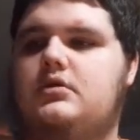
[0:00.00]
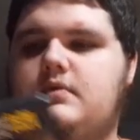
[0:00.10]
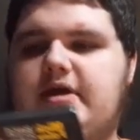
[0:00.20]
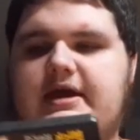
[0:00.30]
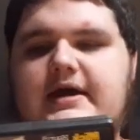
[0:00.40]

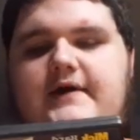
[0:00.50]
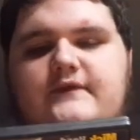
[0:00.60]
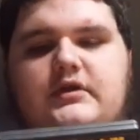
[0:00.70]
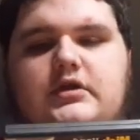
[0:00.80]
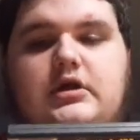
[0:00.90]
We
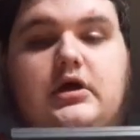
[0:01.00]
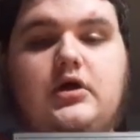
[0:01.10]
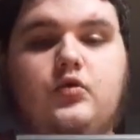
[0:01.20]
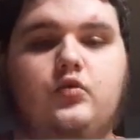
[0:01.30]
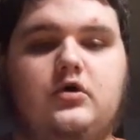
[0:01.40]
have
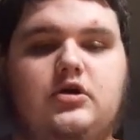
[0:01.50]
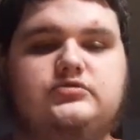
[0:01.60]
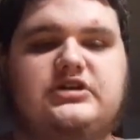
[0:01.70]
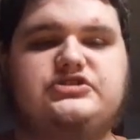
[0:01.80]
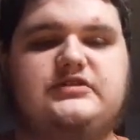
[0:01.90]
World
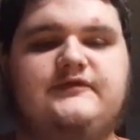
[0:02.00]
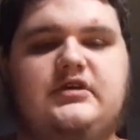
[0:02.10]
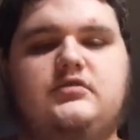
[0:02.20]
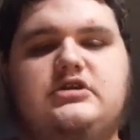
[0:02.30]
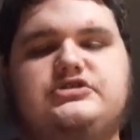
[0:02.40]
Wrestling
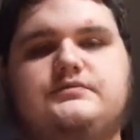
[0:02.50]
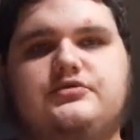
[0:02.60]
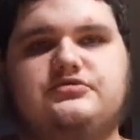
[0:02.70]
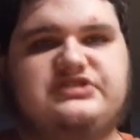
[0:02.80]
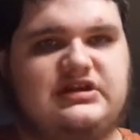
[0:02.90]
Federation
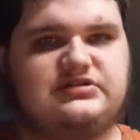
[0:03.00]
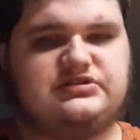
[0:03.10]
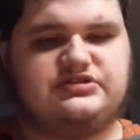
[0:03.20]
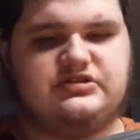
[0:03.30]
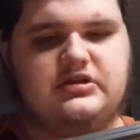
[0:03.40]

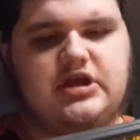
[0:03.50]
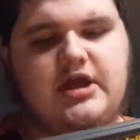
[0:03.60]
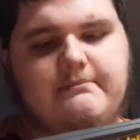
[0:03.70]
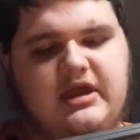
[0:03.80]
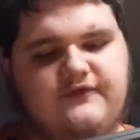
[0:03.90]
presents
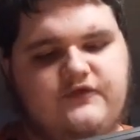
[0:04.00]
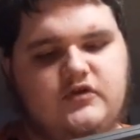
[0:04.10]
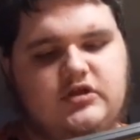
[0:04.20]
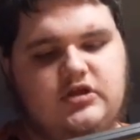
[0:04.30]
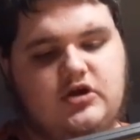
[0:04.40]
Mick
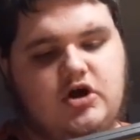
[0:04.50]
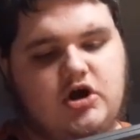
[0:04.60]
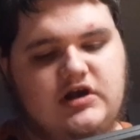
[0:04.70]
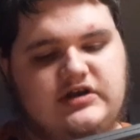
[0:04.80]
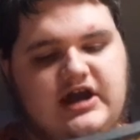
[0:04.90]
Foley,
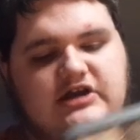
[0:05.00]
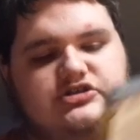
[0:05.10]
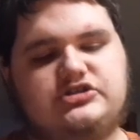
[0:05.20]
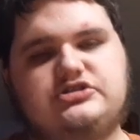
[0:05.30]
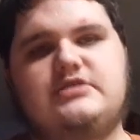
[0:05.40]
Hard
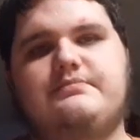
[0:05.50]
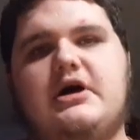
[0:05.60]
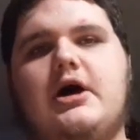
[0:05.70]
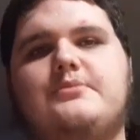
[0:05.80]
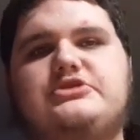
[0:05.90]
Knocks, Cheap
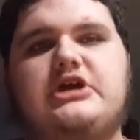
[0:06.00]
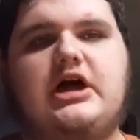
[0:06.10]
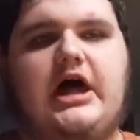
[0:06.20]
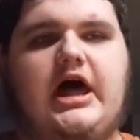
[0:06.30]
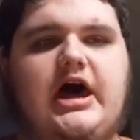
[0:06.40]
Pops.
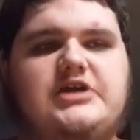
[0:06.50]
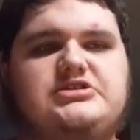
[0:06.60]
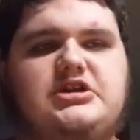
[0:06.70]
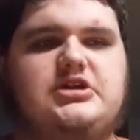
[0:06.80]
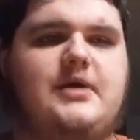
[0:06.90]
I
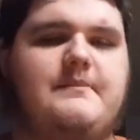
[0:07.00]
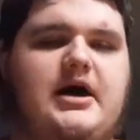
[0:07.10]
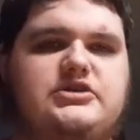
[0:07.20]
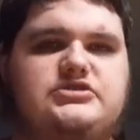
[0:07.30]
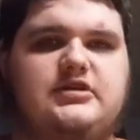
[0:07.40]
did an
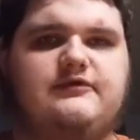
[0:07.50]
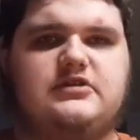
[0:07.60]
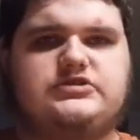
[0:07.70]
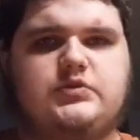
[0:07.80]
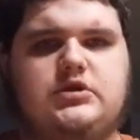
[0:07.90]
unboxing of
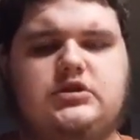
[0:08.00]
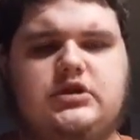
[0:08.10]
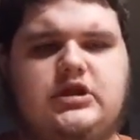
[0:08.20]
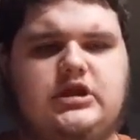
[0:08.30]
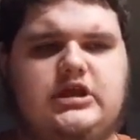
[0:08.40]
this one.
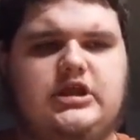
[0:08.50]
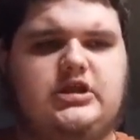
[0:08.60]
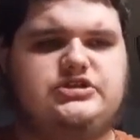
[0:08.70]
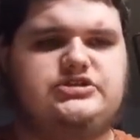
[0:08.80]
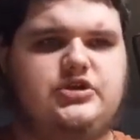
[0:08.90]

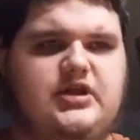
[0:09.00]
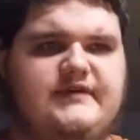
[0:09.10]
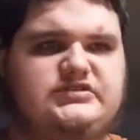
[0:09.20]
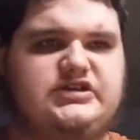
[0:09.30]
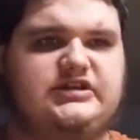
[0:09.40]
Still
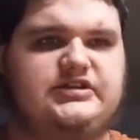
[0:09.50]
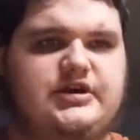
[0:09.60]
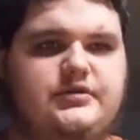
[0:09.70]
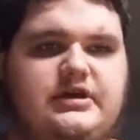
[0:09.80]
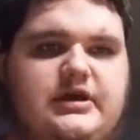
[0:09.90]
haven't checked it
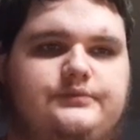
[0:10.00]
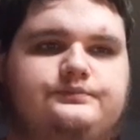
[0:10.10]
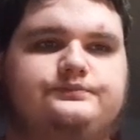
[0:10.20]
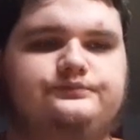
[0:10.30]
out yet.